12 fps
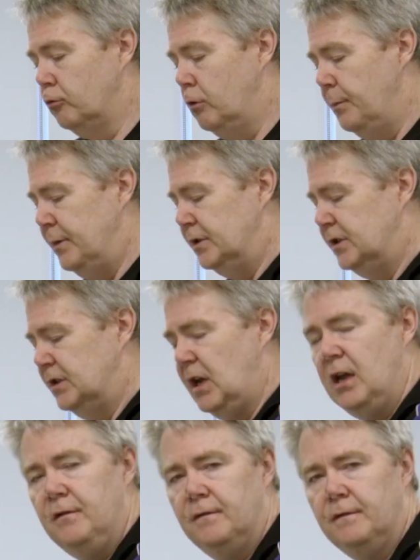your equipment is
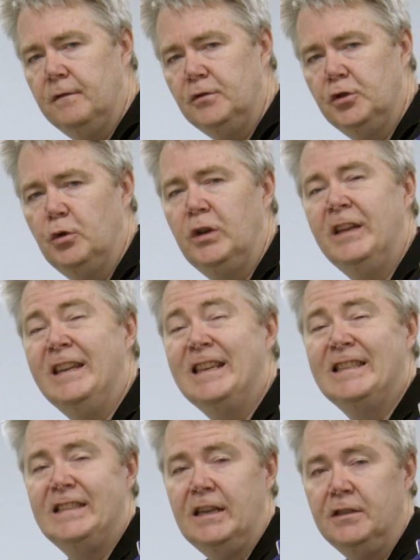safe during an
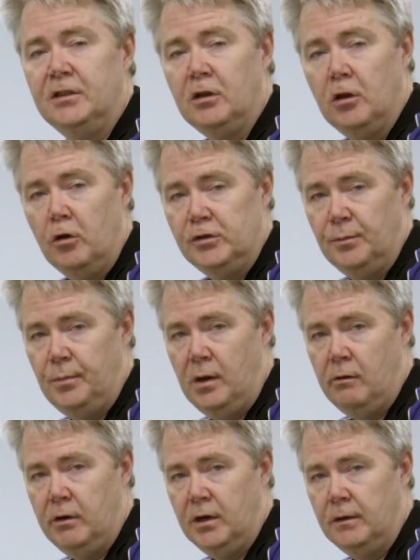extended closure
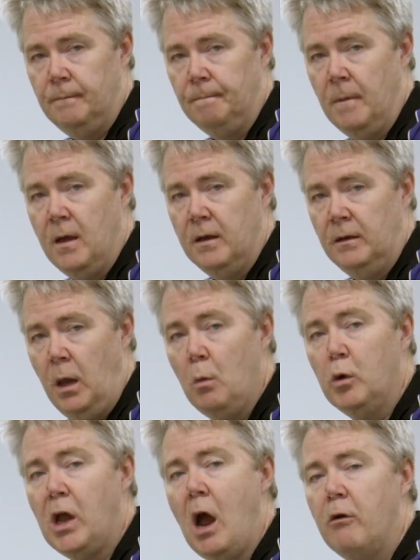period. Now
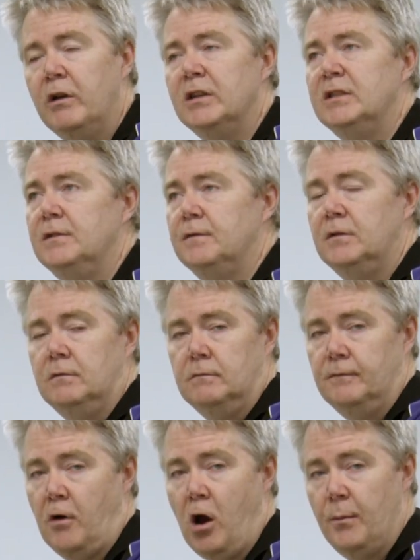we are in a different
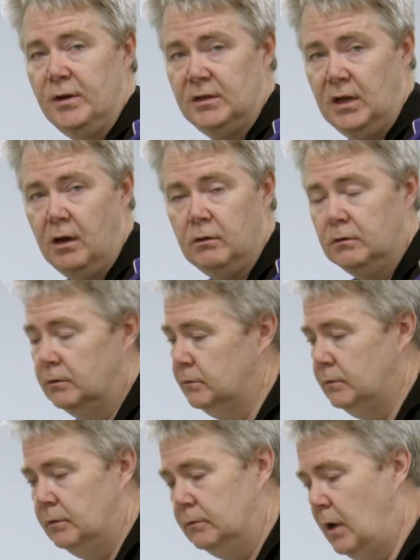environment now,
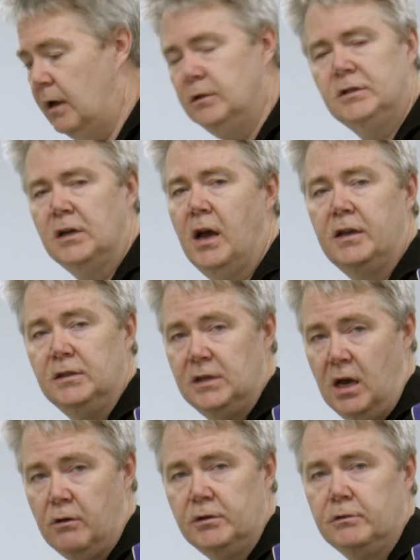uncharted
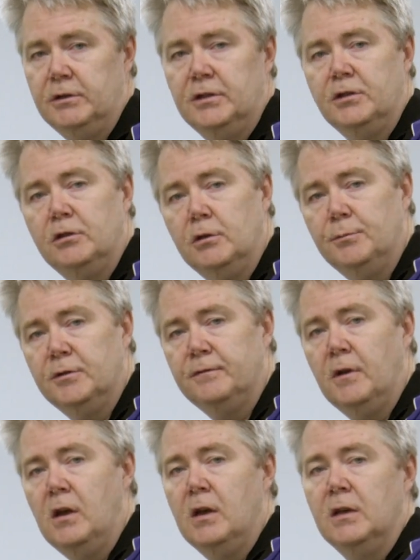territories in terms of
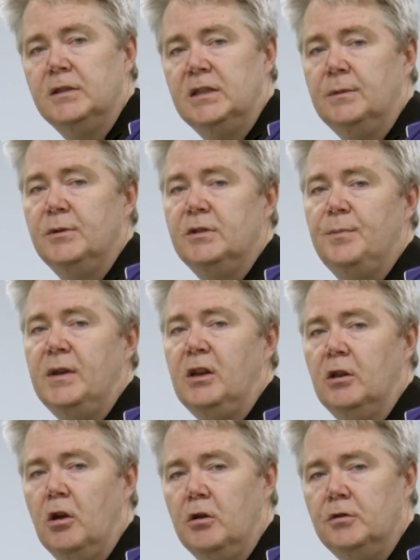cinemas being
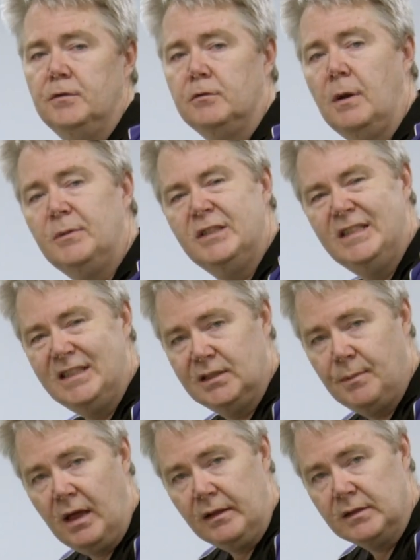closed for up to
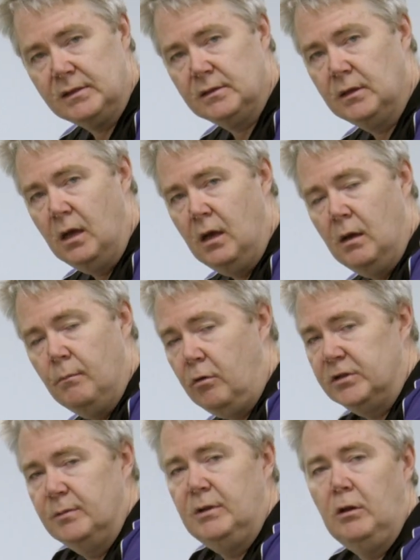6 months,
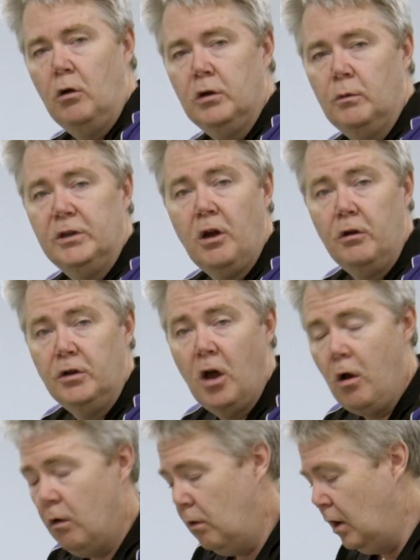possibly longer, we don't
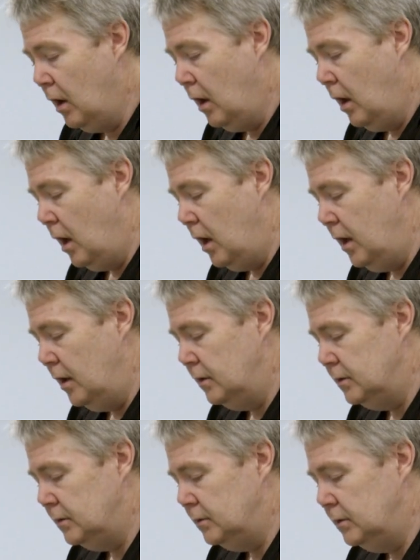know,
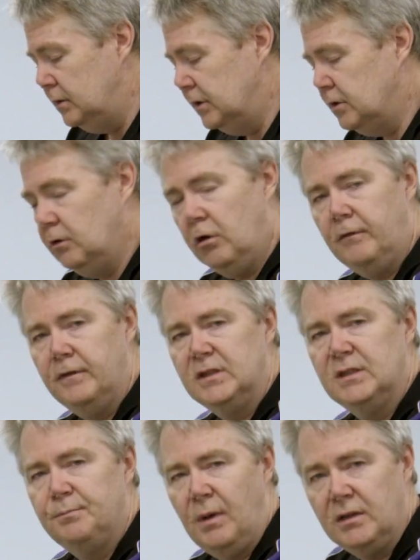and there's a lot of
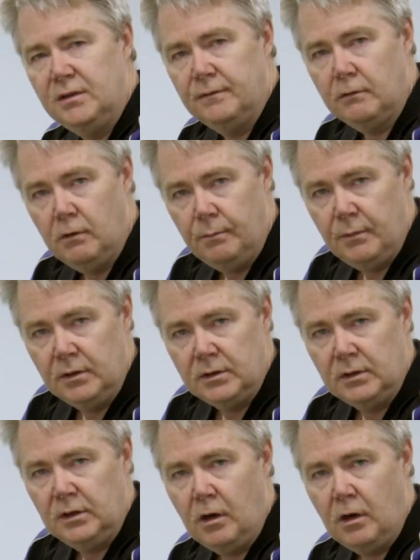expensive equipment.